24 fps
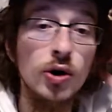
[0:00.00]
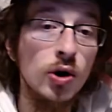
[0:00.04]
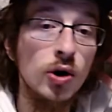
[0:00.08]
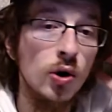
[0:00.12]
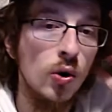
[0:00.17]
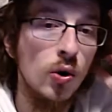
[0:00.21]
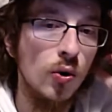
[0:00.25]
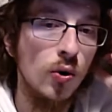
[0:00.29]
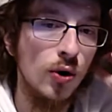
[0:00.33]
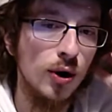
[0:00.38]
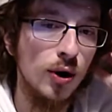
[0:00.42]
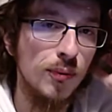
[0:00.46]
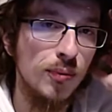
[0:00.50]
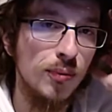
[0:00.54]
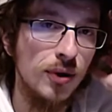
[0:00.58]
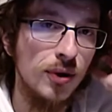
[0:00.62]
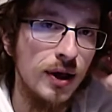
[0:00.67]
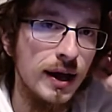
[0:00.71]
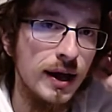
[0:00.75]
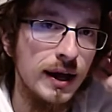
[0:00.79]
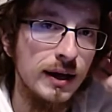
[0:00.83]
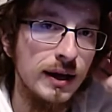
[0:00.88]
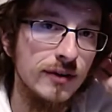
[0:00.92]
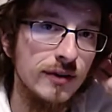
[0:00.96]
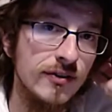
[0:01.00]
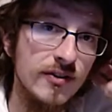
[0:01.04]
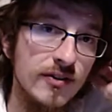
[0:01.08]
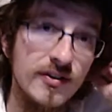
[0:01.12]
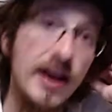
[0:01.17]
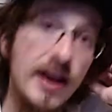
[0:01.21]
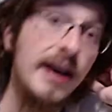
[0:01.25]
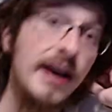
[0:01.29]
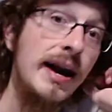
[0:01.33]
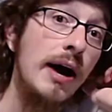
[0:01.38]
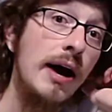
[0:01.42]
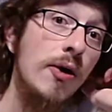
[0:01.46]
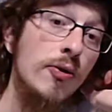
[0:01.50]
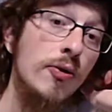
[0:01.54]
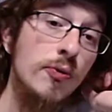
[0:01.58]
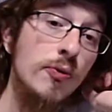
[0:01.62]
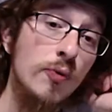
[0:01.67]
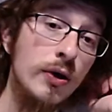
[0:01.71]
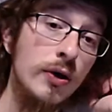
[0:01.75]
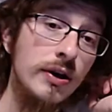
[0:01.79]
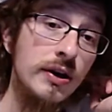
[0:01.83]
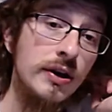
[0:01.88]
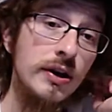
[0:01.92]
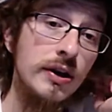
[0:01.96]
or playing to deck out
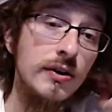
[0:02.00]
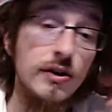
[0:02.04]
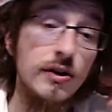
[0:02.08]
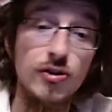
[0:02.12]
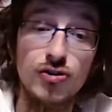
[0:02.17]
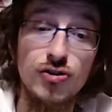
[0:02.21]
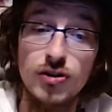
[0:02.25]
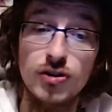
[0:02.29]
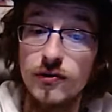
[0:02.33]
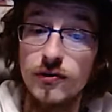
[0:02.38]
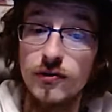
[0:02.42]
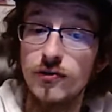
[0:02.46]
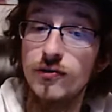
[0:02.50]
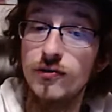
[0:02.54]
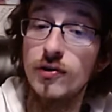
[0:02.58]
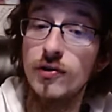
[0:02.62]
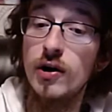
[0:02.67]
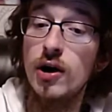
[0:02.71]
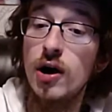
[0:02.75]
win conditions.